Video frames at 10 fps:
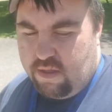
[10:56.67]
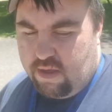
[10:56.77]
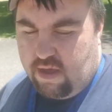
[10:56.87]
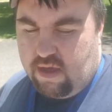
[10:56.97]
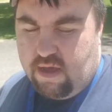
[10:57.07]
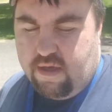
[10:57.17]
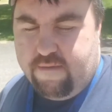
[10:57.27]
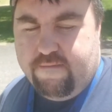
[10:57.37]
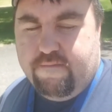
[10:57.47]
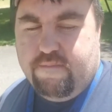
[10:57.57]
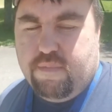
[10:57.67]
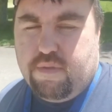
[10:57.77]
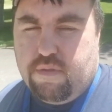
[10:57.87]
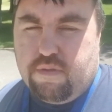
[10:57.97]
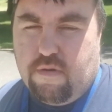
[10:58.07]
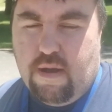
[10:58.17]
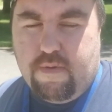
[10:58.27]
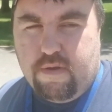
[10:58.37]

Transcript: the um, subscriber